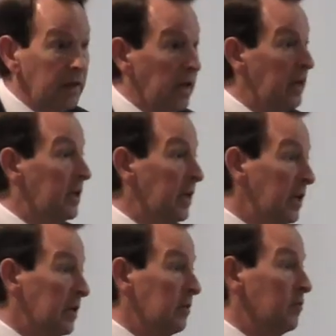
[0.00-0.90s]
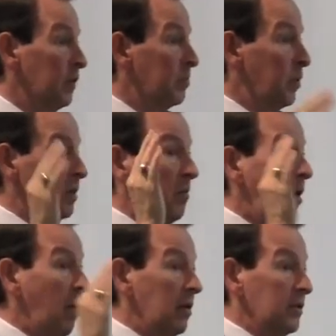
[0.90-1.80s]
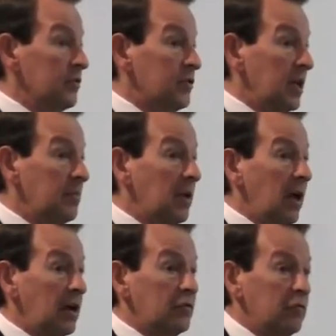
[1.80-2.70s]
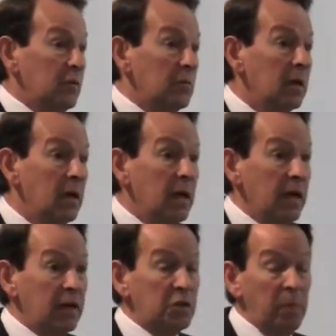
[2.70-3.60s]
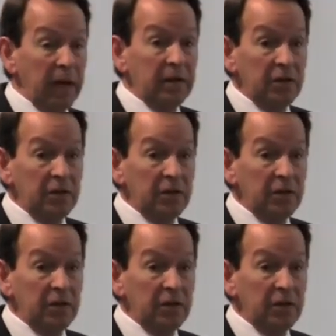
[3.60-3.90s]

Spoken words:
Yet again, we put them all in the same classroom and expect